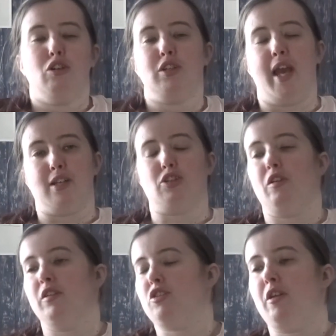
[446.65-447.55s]
Yeah,
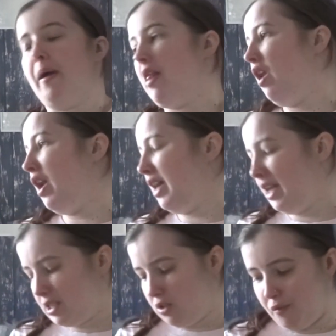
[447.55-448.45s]
sorry about the lighting.
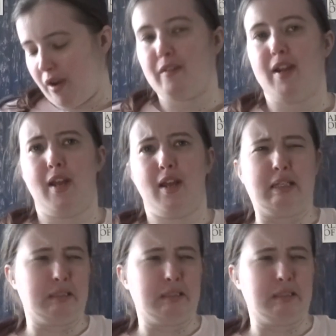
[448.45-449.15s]
It's not very,